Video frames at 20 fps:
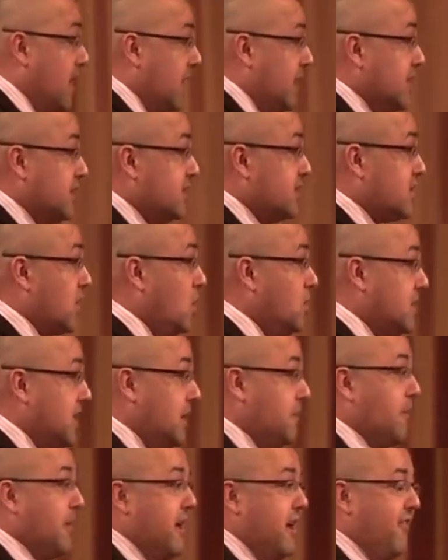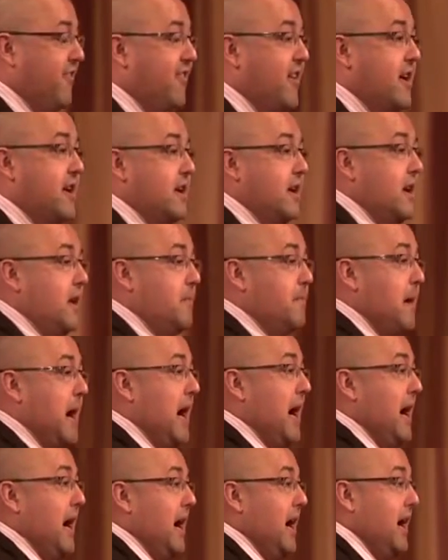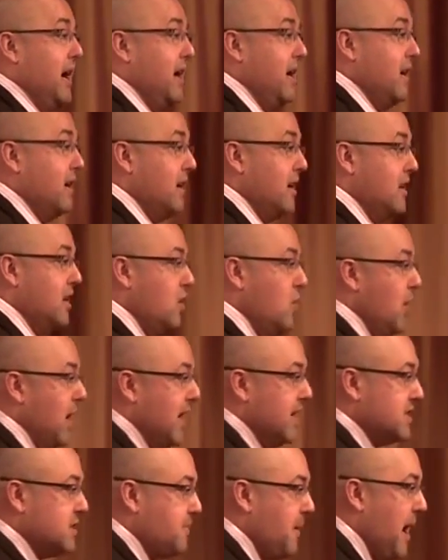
is so deeply offended by U.S.